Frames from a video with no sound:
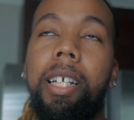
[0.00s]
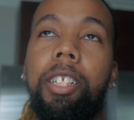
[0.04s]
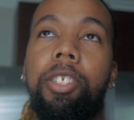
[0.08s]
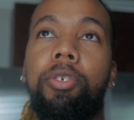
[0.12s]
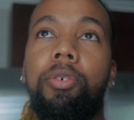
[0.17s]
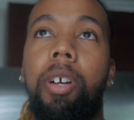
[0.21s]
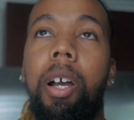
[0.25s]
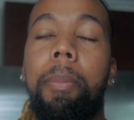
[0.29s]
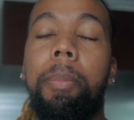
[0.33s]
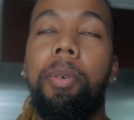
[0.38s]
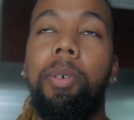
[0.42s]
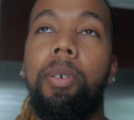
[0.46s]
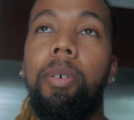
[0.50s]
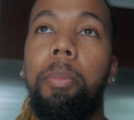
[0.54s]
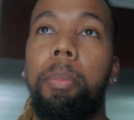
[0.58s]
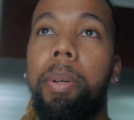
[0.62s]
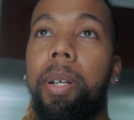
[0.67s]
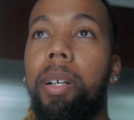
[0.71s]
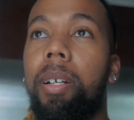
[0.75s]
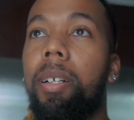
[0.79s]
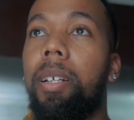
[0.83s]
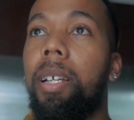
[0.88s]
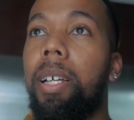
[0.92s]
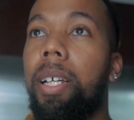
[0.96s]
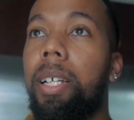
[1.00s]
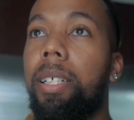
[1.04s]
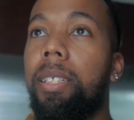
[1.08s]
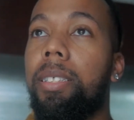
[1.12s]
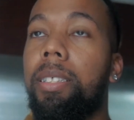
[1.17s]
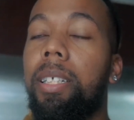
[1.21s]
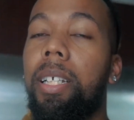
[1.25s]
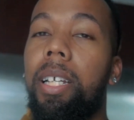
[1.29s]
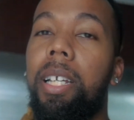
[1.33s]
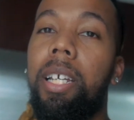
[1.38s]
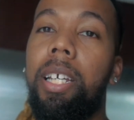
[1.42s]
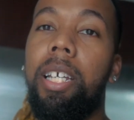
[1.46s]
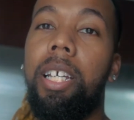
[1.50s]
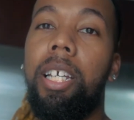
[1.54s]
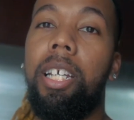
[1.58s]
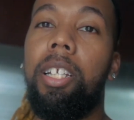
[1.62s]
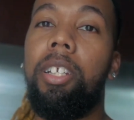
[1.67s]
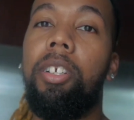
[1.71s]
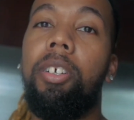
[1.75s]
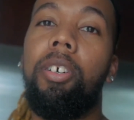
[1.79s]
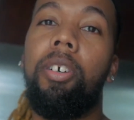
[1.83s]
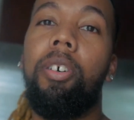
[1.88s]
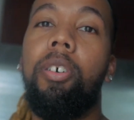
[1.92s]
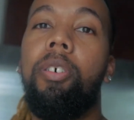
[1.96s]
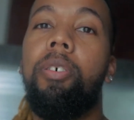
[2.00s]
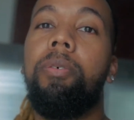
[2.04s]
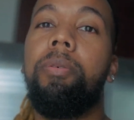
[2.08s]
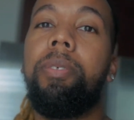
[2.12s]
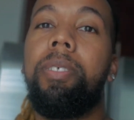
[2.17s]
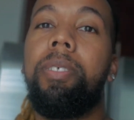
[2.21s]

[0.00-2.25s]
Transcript: a tropical paradise in your own